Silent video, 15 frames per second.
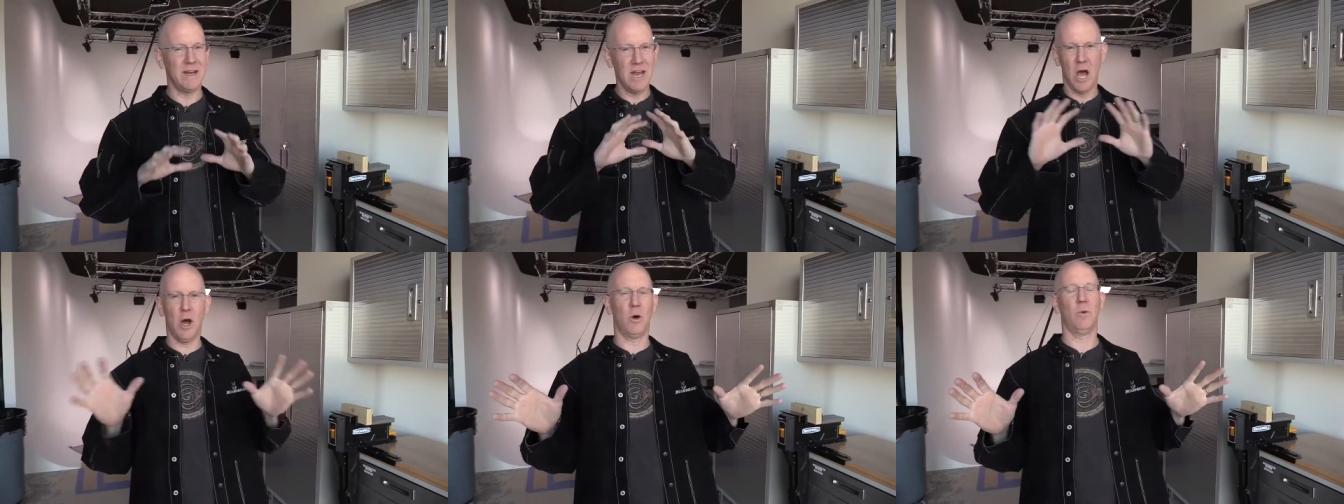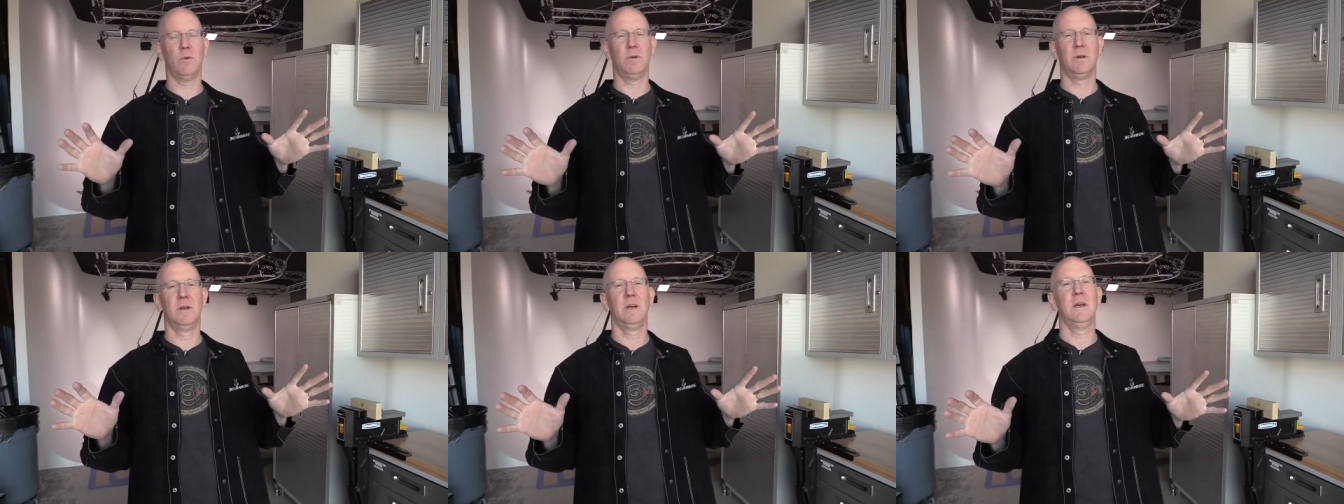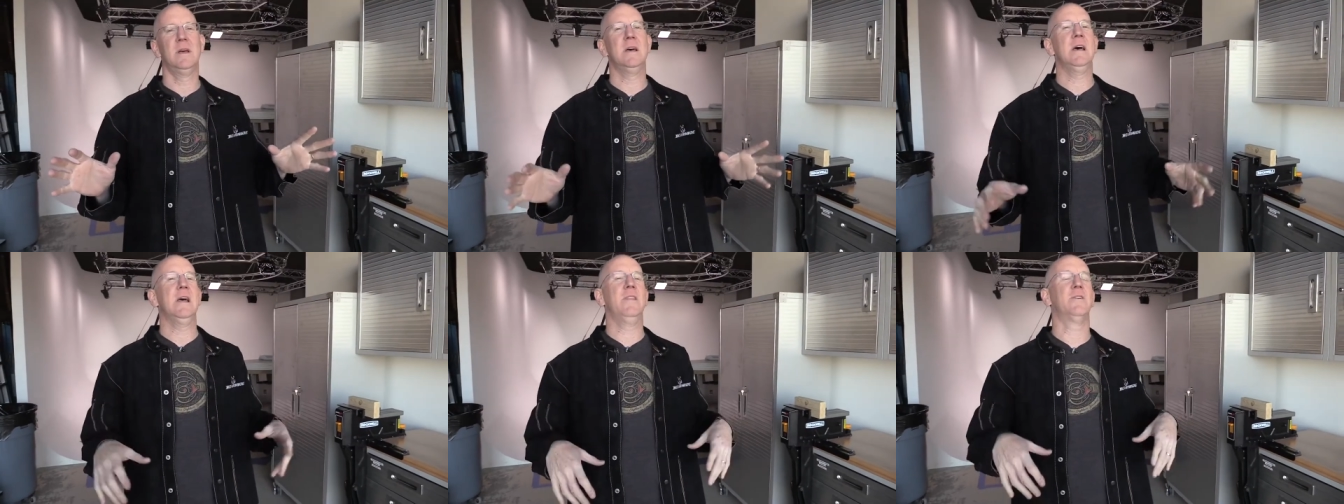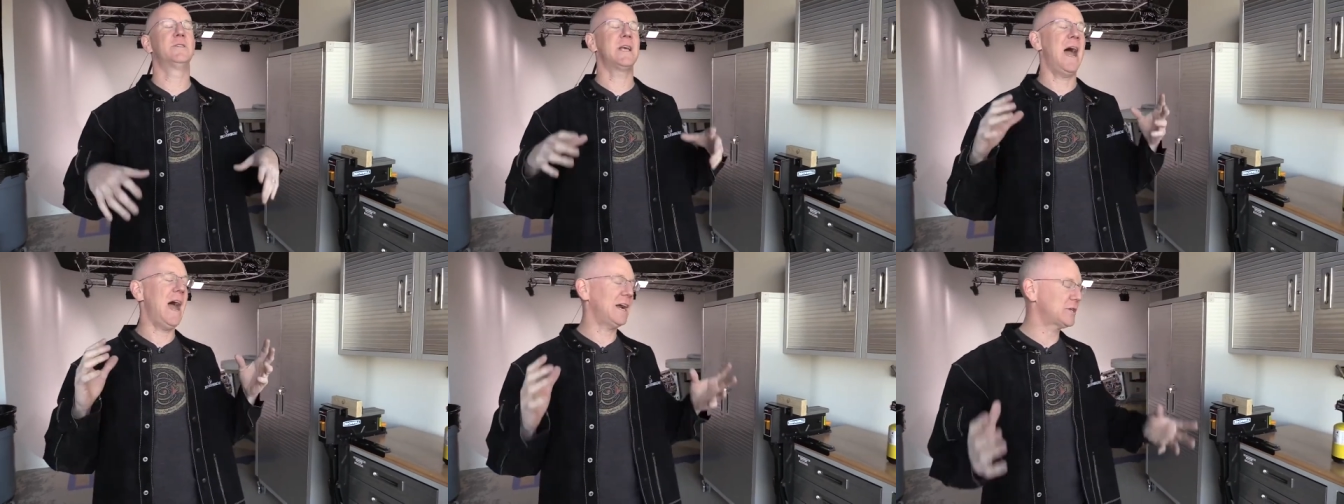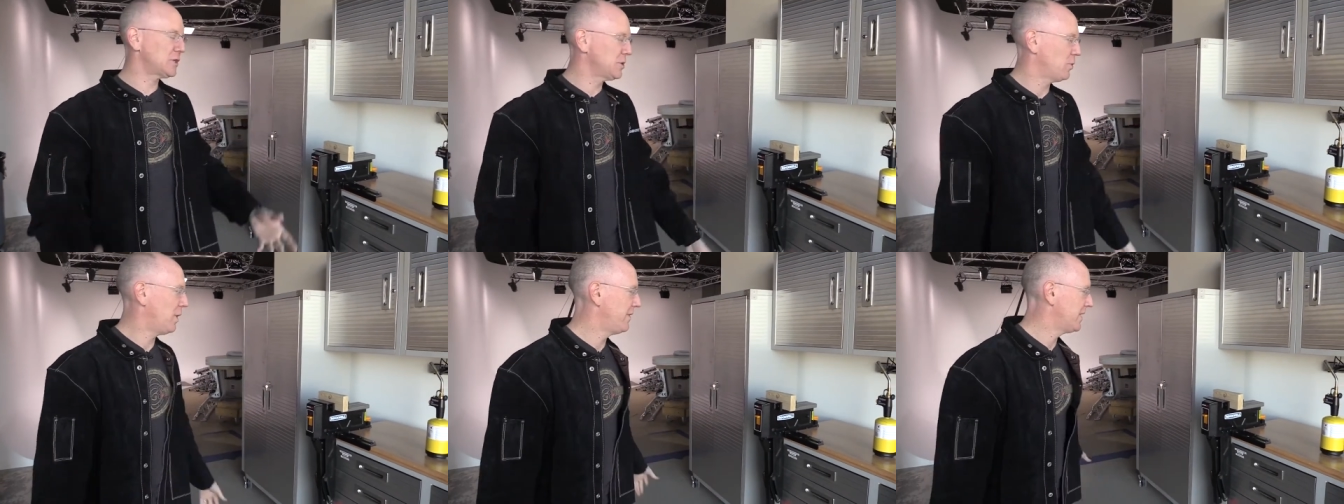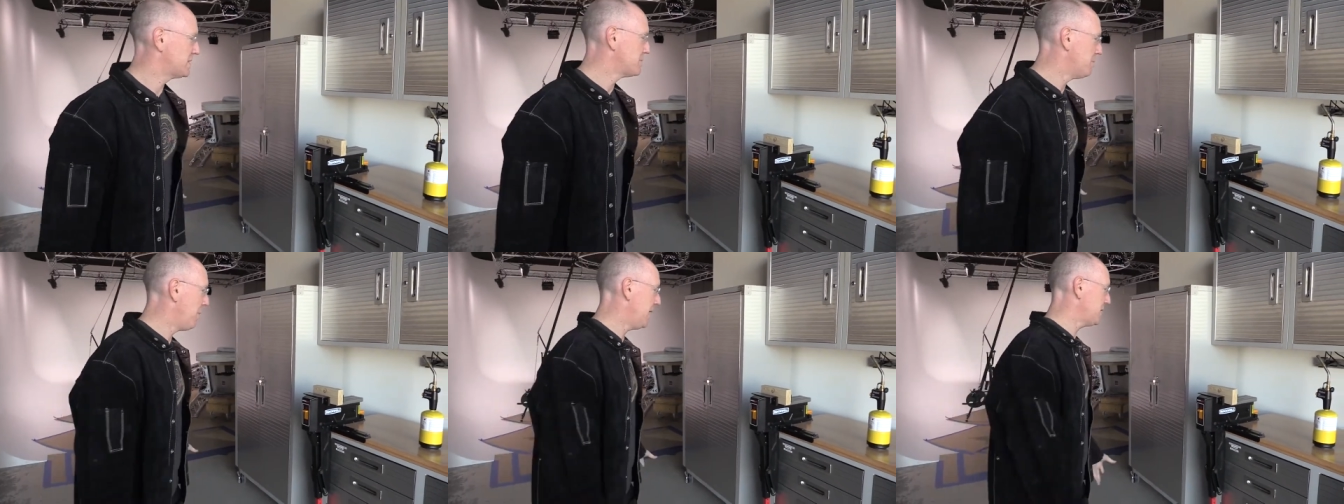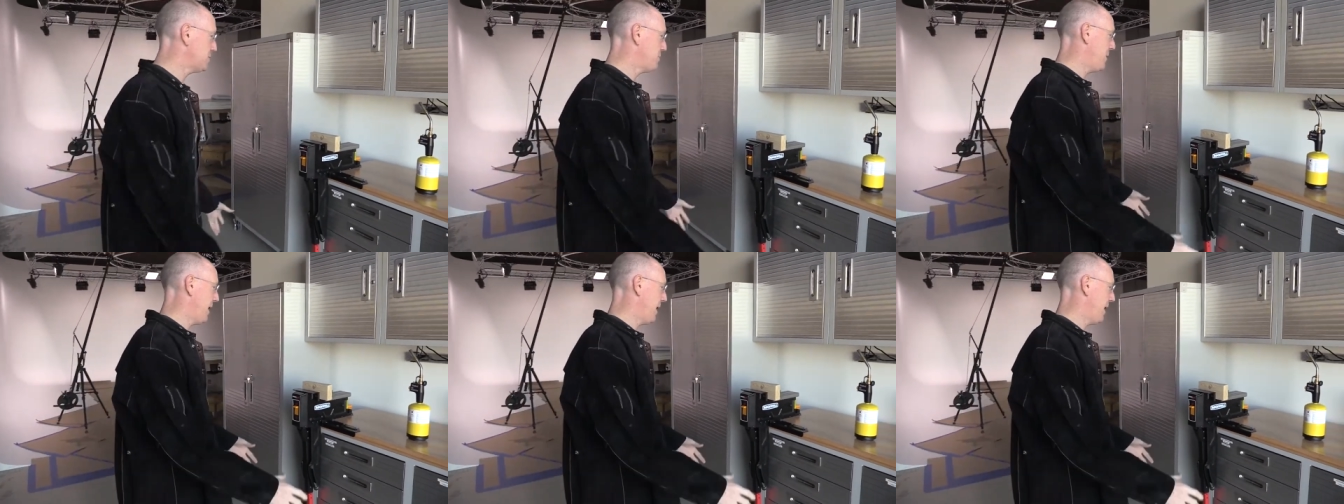No. There's actually one that's much